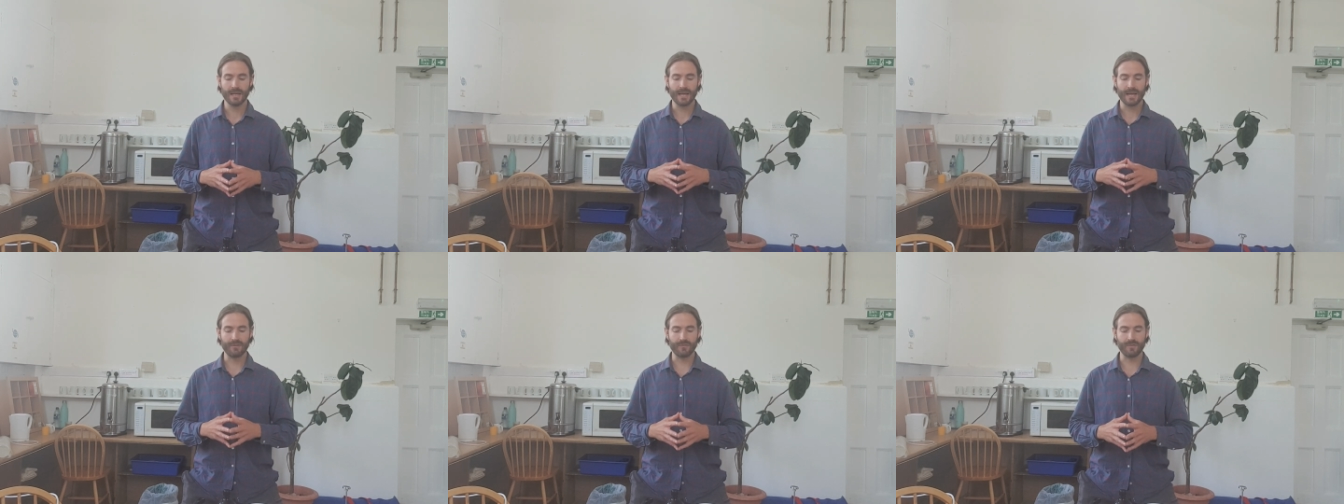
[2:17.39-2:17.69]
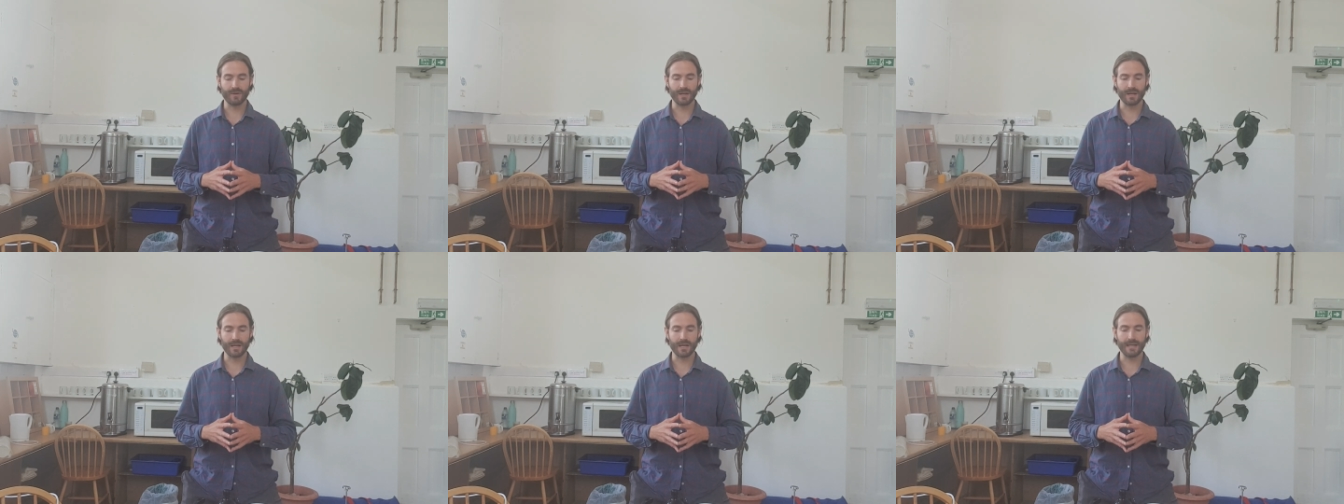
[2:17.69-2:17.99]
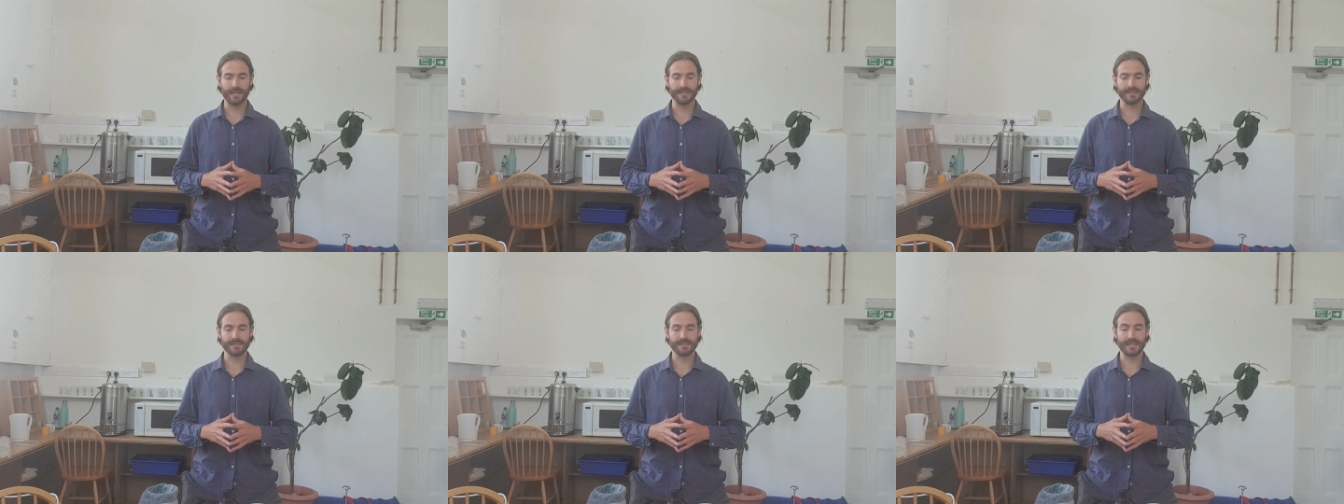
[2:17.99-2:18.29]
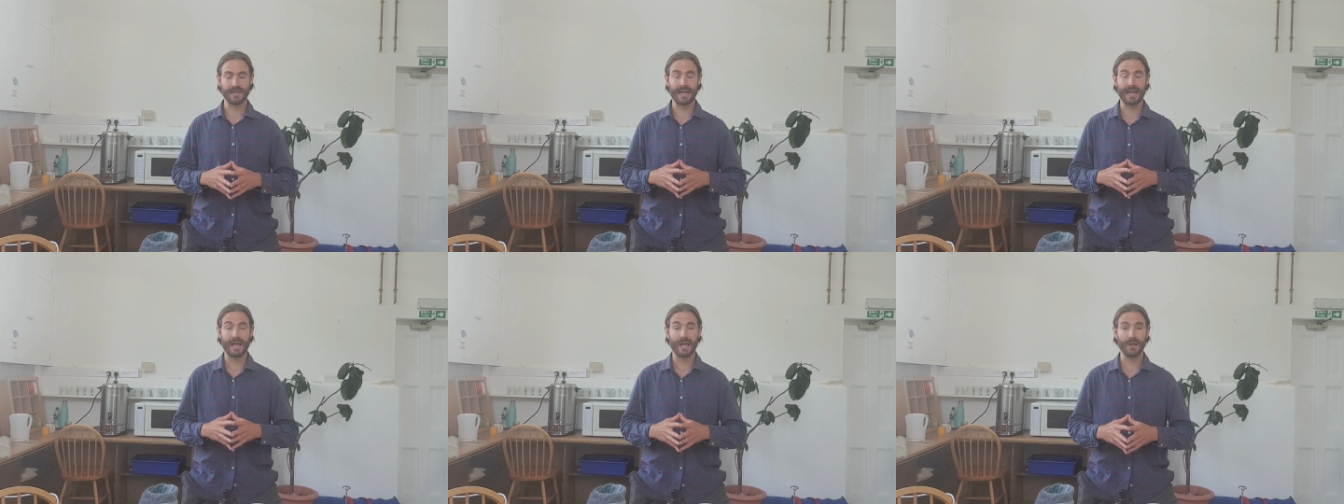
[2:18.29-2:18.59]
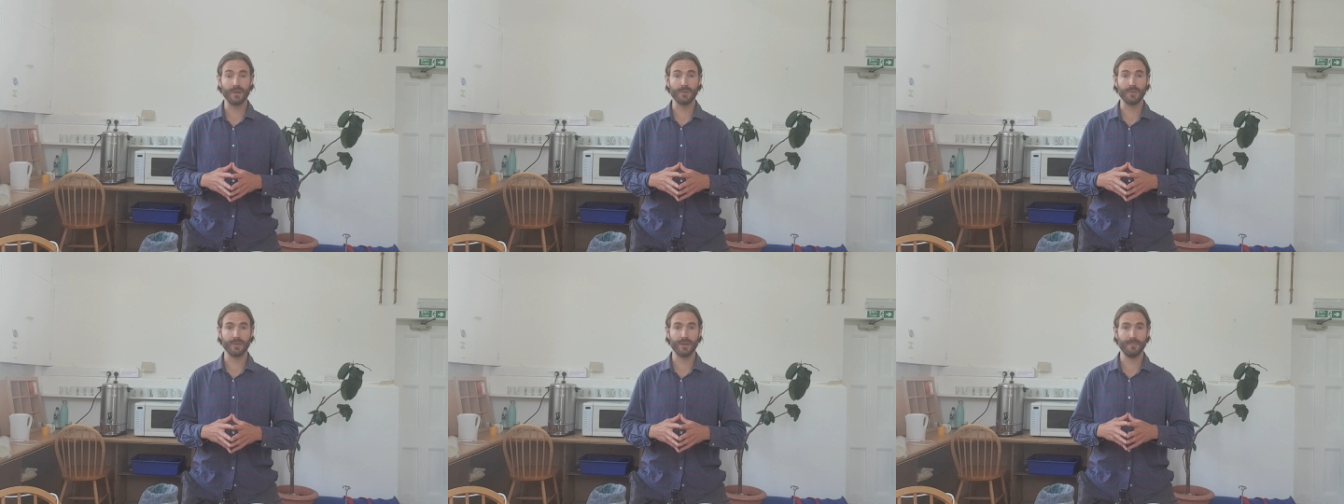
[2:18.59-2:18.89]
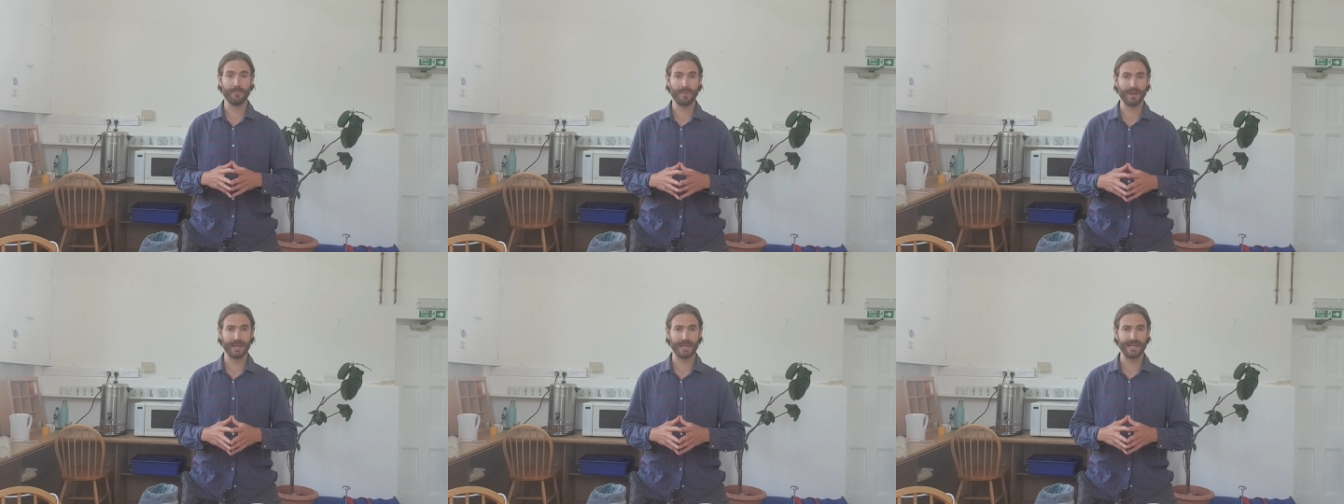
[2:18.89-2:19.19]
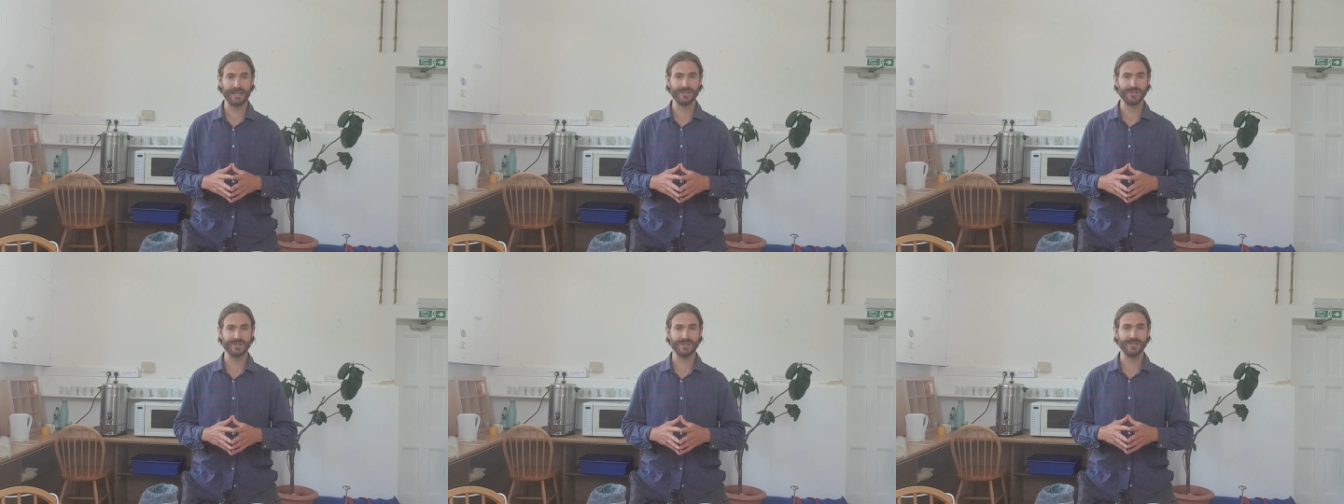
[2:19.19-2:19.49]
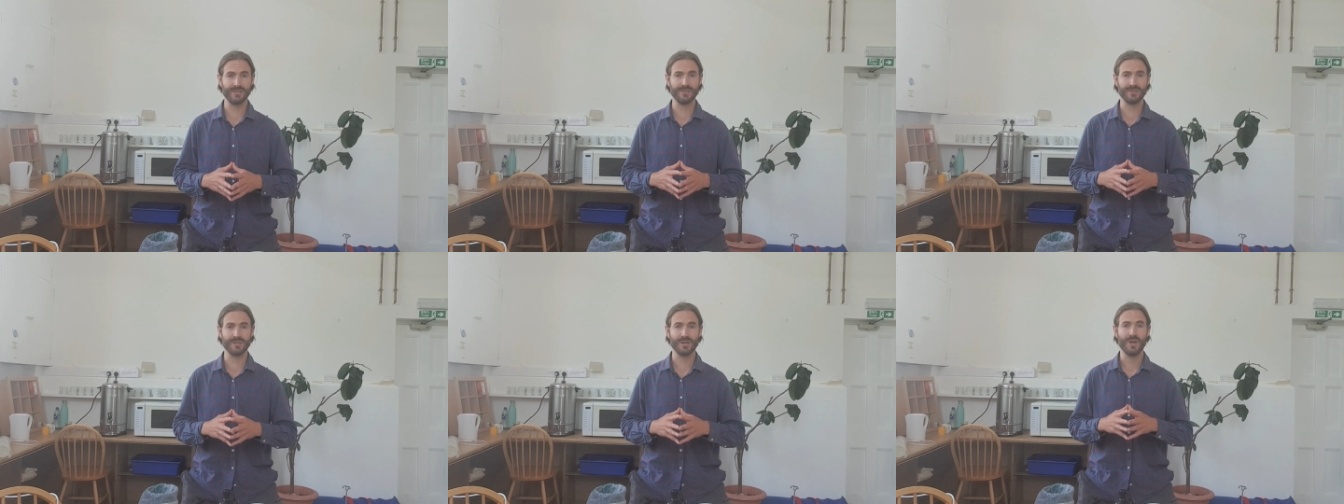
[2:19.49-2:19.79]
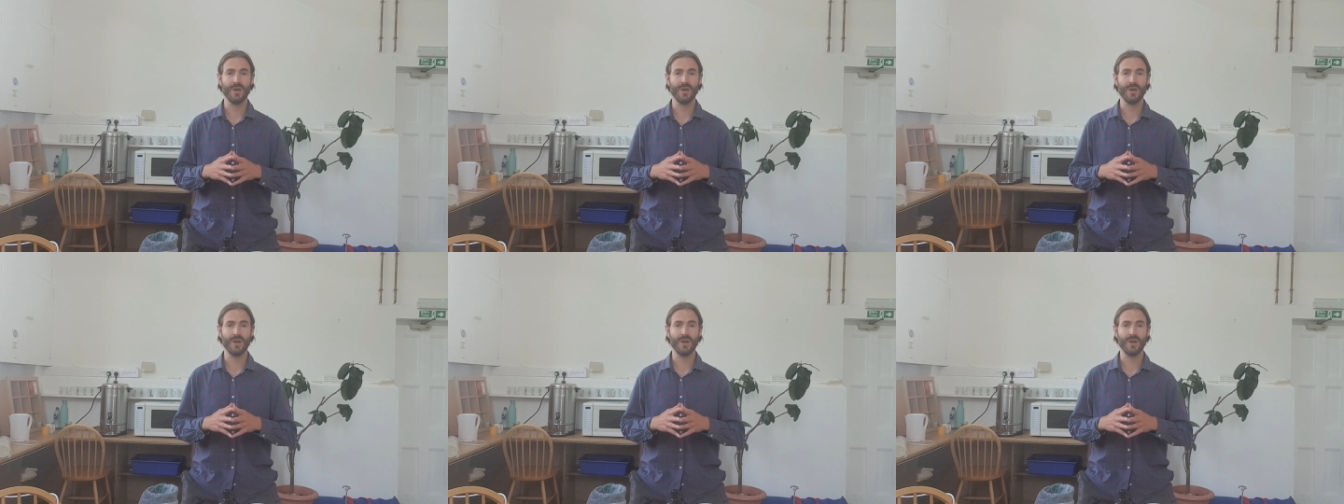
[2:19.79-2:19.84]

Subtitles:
and realized the health implications